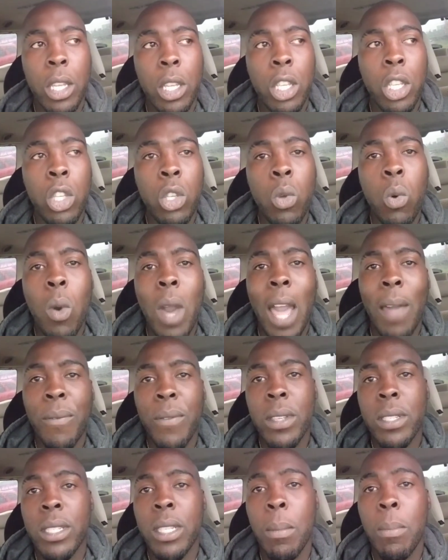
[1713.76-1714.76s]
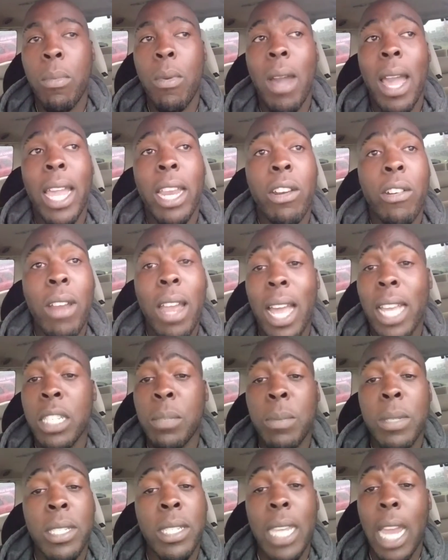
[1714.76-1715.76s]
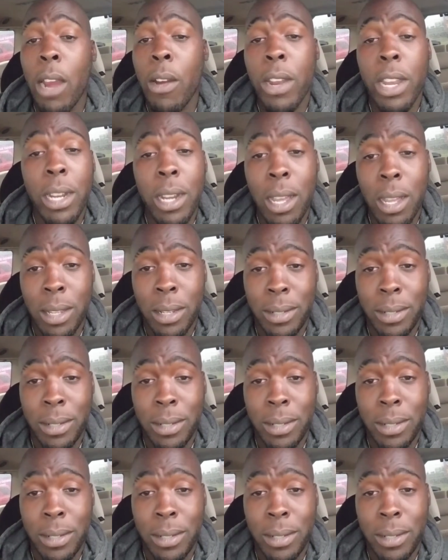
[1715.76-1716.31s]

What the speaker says: You have to say, boy, grass, I'm sorry, you know.